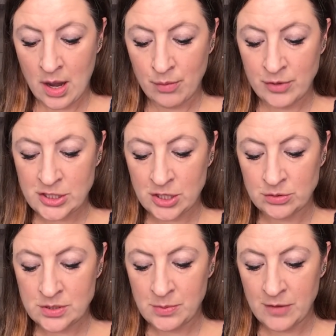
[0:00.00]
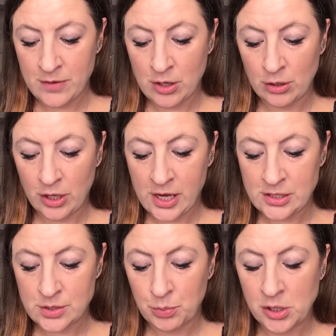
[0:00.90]
reach out to me if you're looking
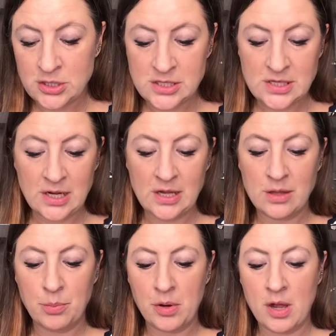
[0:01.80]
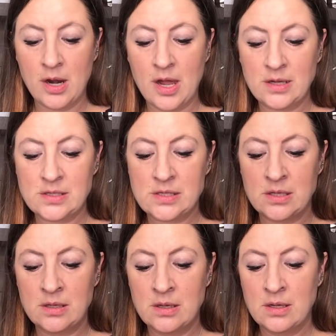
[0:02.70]
to purchase any of the products.
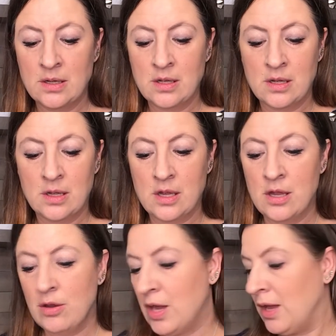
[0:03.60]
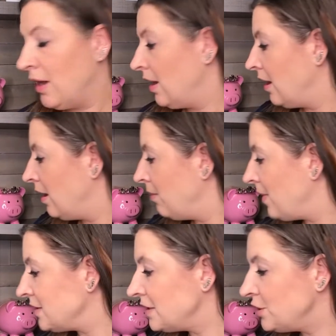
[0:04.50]
You can
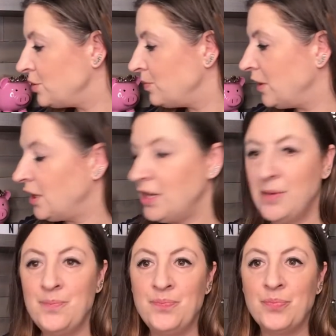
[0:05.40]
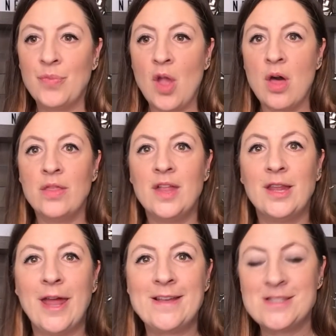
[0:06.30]
message me. All the
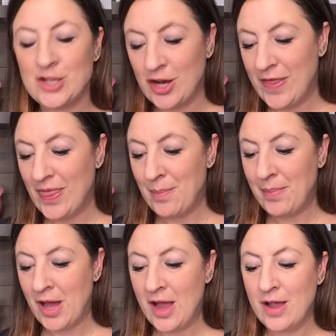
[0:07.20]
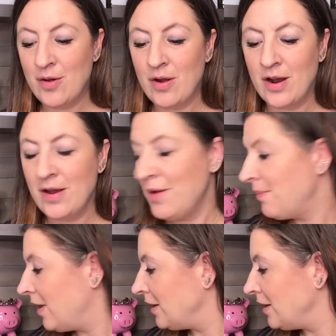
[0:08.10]
links are in the bio, or my